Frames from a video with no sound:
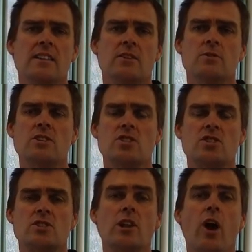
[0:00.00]
there is a
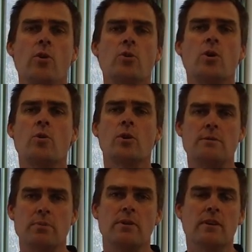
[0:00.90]
slow
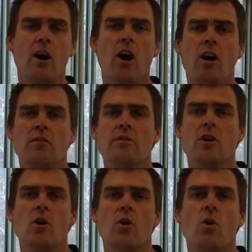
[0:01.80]
creep of
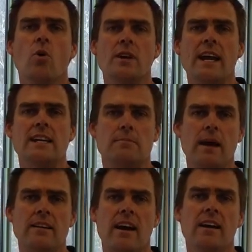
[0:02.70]
organic
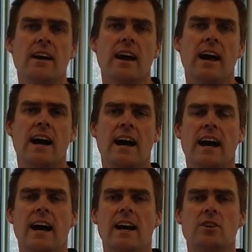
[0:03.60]
matter
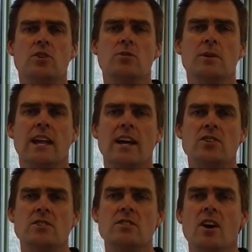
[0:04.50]

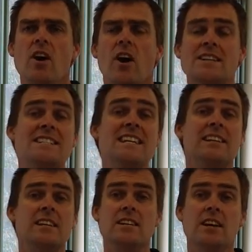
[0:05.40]
accumulation.
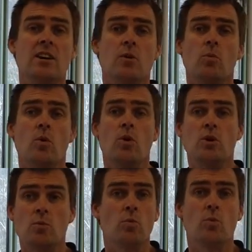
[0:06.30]
Ideally,
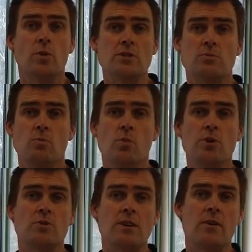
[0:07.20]
we
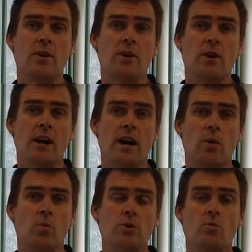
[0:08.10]
wouldn't
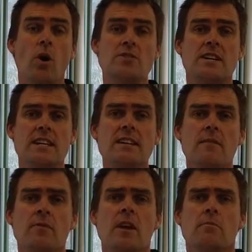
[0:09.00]
want any,
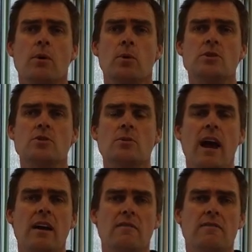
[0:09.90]
but we do
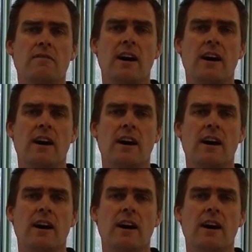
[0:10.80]
have.